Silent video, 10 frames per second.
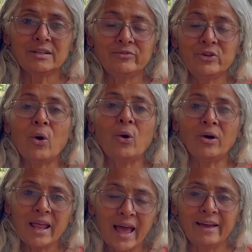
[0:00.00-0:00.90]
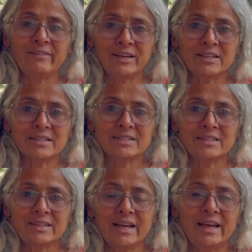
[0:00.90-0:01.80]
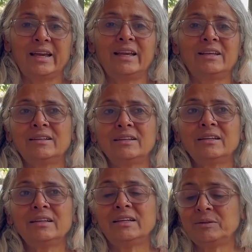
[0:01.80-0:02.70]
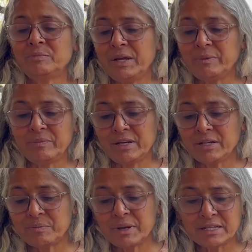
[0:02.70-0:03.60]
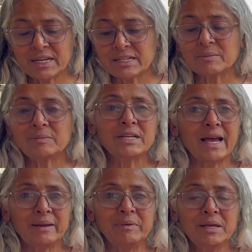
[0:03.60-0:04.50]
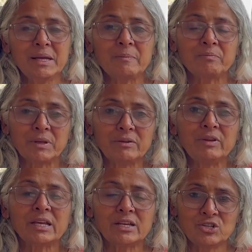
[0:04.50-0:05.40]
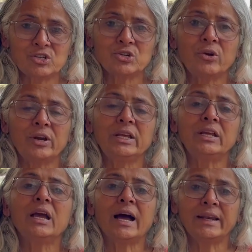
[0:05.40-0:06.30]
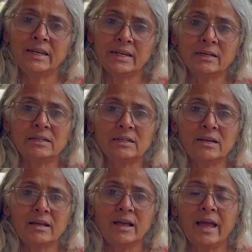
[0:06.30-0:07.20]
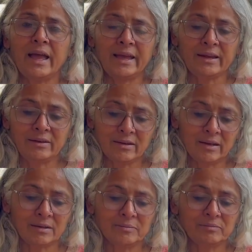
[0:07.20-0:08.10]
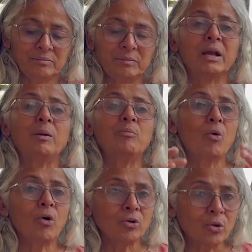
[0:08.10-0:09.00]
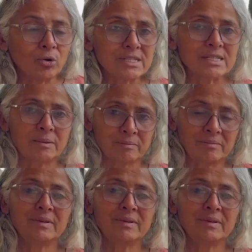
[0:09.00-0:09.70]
We all have it, and it may take some time, but we can surely unlearn and become more wholesome,